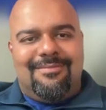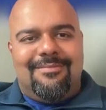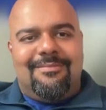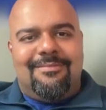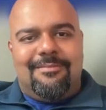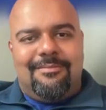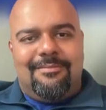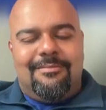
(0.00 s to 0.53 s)

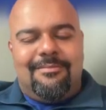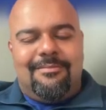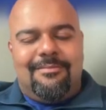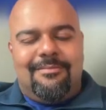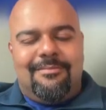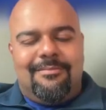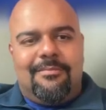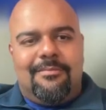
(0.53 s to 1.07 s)

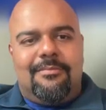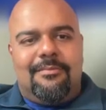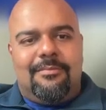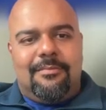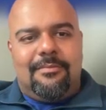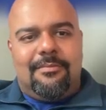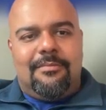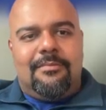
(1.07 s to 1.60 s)

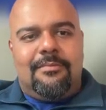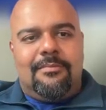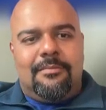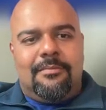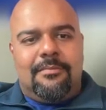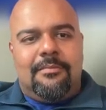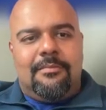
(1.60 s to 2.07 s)
[no speech]